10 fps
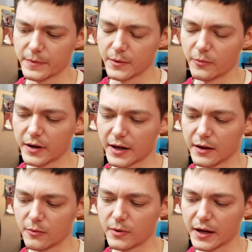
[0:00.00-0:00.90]
when I
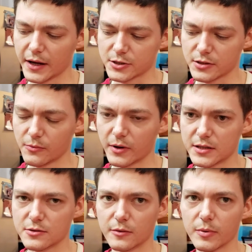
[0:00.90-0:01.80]
actually went
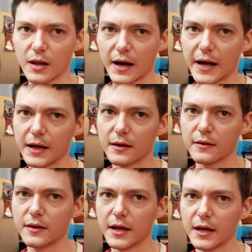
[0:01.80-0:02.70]
to apply,
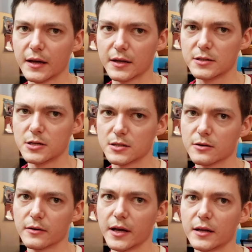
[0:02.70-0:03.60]
they had just
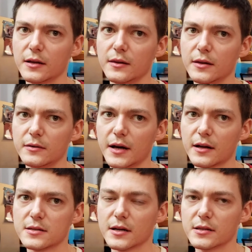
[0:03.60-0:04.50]
created the data
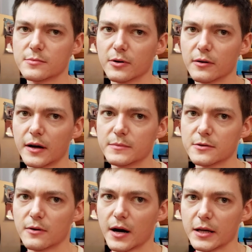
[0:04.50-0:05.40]
science program,
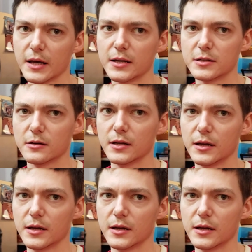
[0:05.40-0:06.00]
so I entered it